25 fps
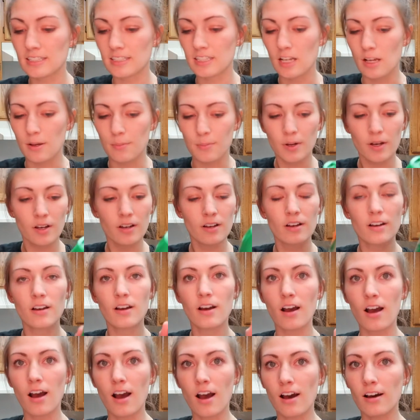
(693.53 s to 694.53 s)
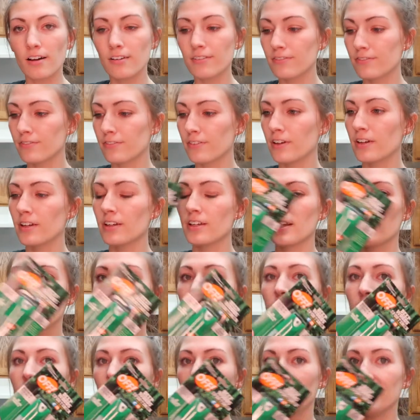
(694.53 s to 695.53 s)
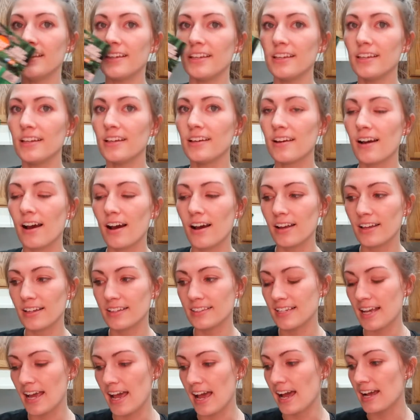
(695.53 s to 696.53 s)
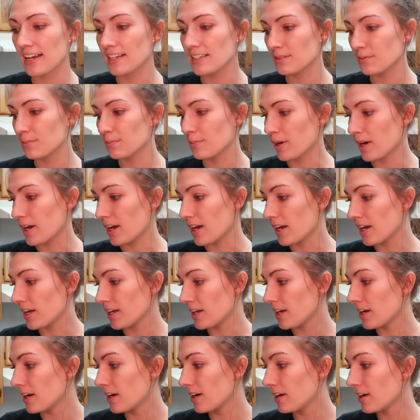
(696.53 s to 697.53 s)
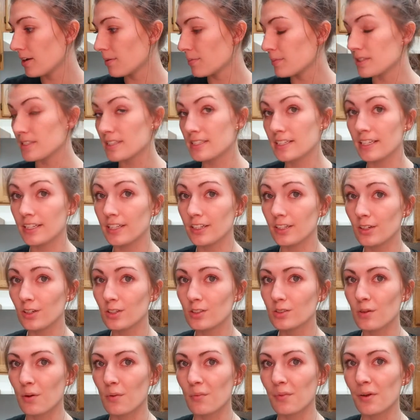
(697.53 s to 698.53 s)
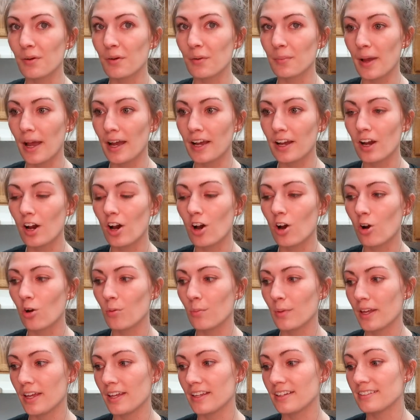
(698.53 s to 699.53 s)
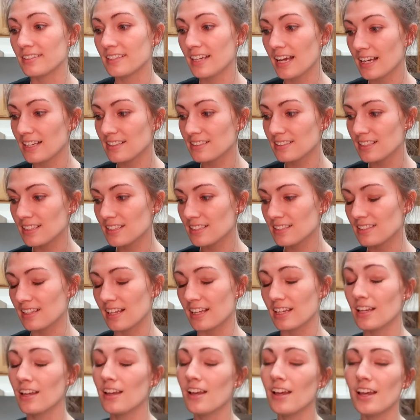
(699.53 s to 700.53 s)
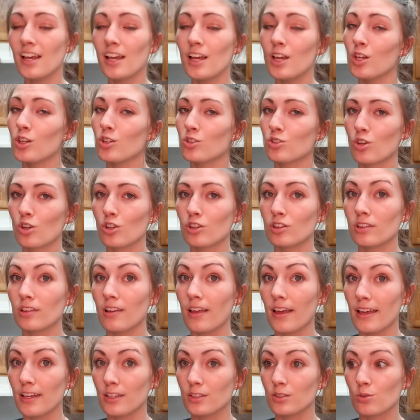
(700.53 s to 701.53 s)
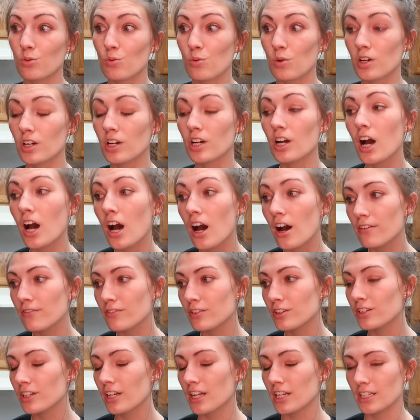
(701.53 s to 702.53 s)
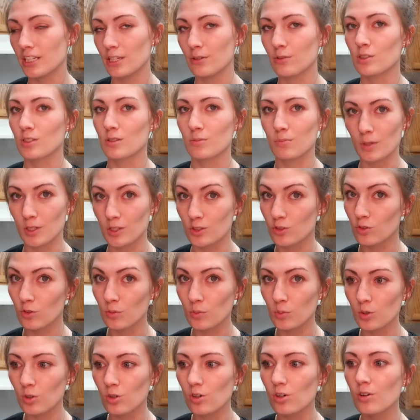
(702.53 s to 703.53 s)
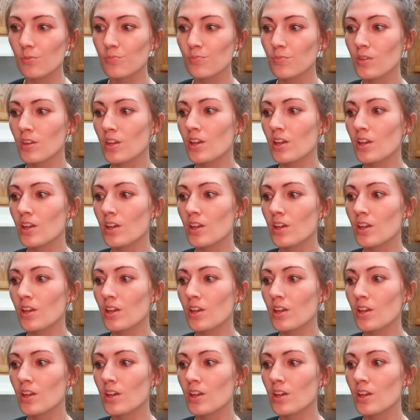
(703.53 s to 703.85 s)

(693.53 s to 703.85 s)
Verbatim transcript: some off. He got attacked by mosquitoes when we were back home in Texas. Like, his legs were covered and he was miserable